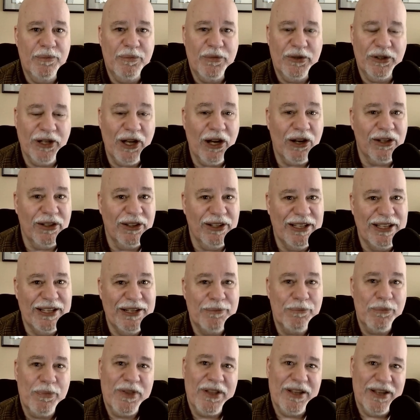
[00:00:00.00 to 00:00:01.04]
luckily,
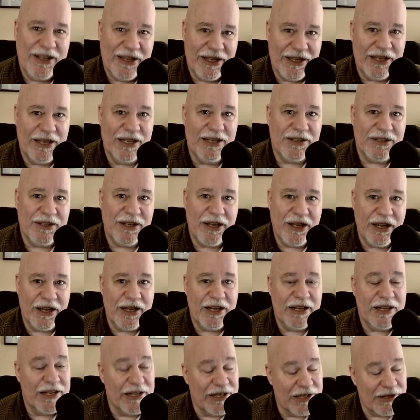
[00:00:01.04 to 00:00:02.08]
it
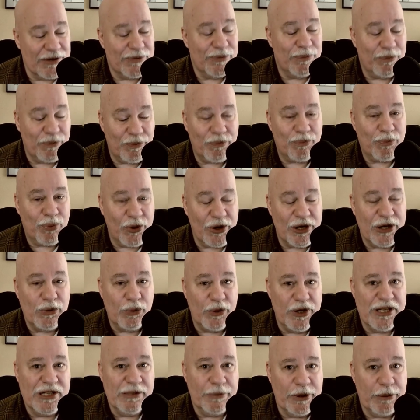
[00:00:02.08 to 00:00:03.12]
is pretty
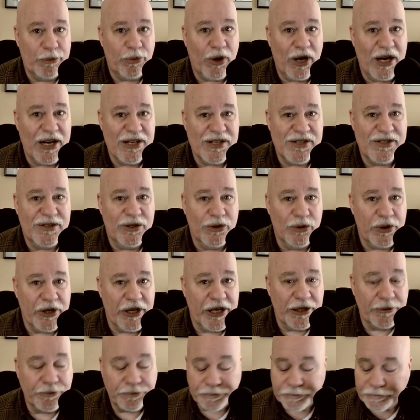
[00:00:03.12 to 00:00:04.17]
reasonably priced,
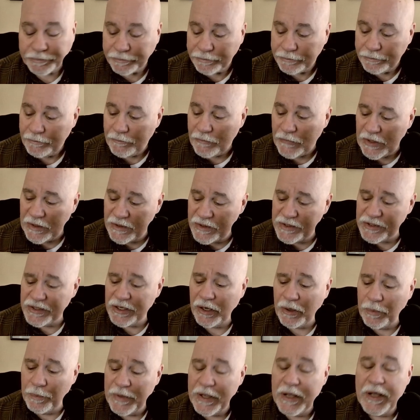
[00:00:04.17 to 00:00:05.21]
okay? So,